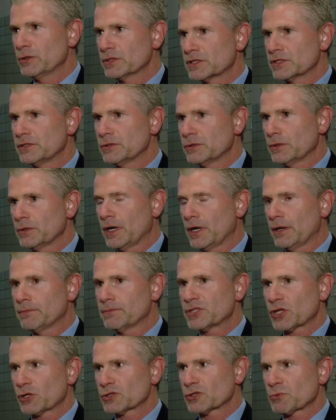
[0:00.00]
is to uh,
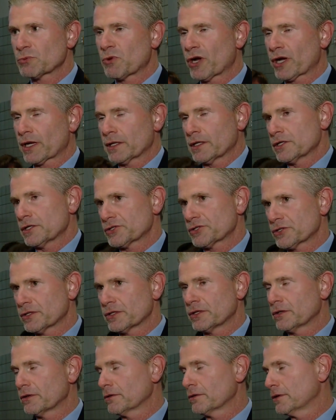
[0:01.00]
show some recognition
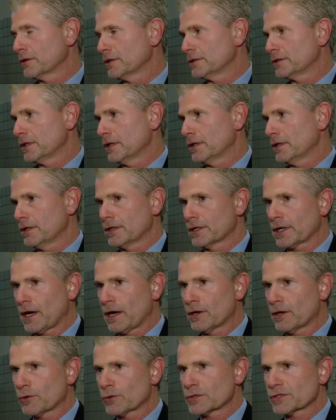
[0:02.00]
here at, uh, at a
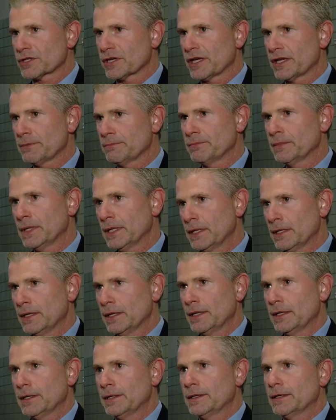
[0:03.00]
Condors game,
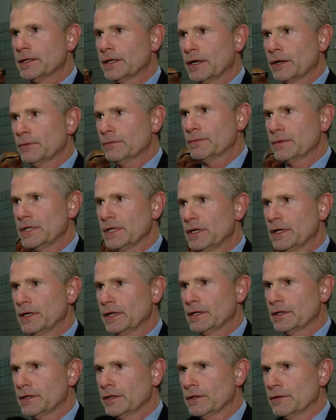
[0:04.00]
you know,
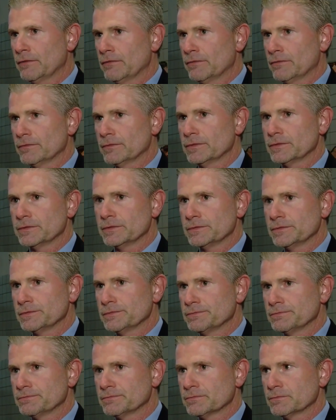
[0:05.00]
and,
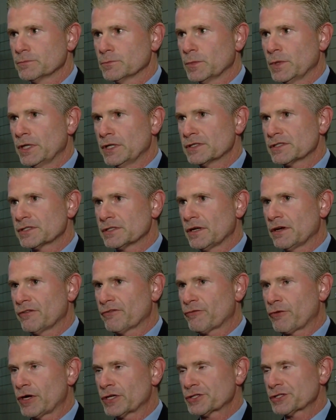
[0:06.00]
uh, and it's uh,
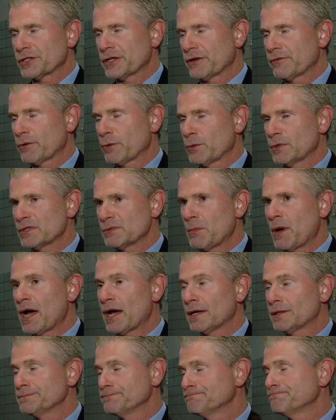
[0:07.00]
fresh in everyone's mind.